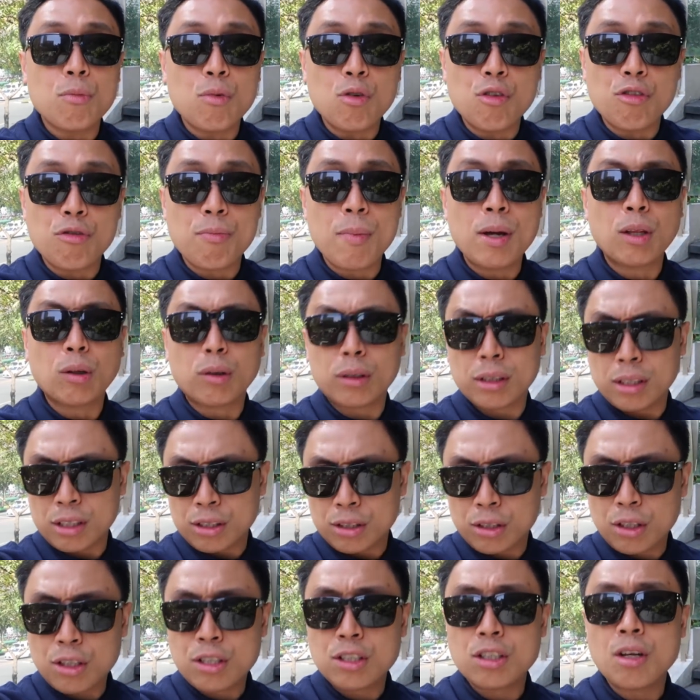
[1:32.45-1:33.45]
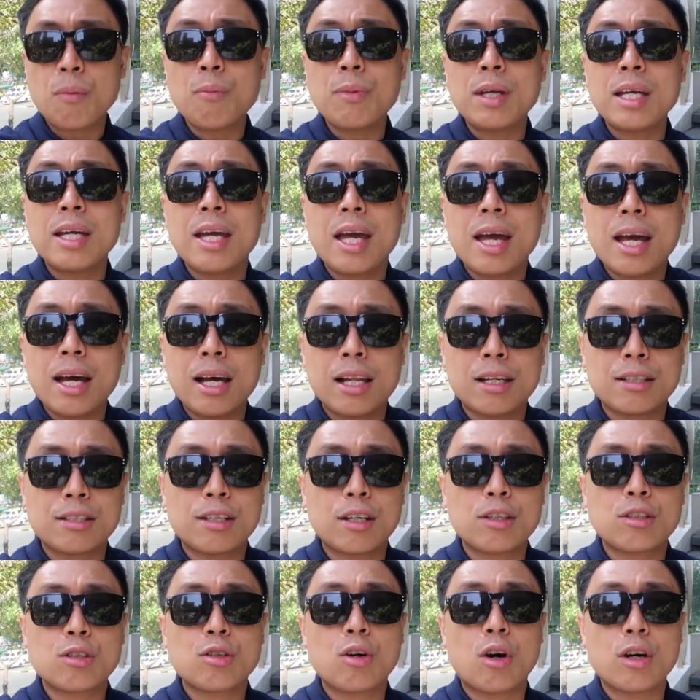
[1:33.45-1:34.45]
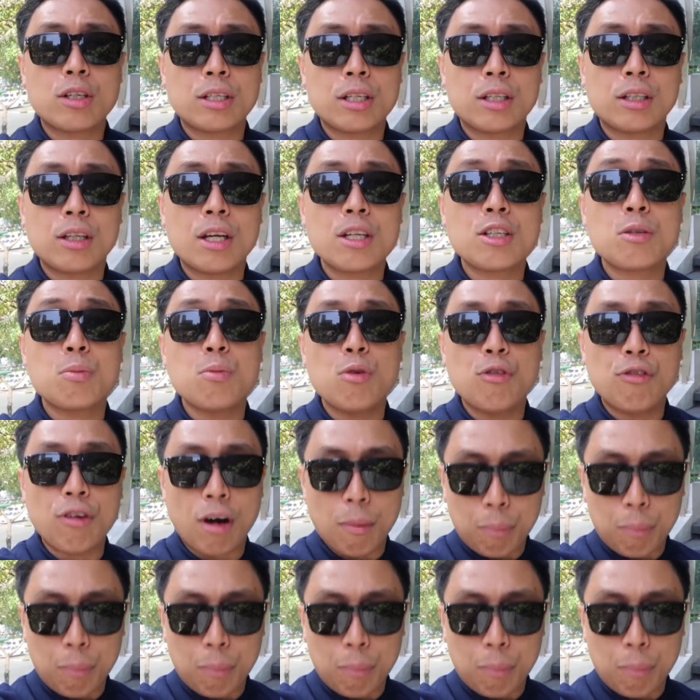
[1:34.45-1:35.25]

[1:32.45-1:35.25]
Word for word: movement or is there something else that's causing this move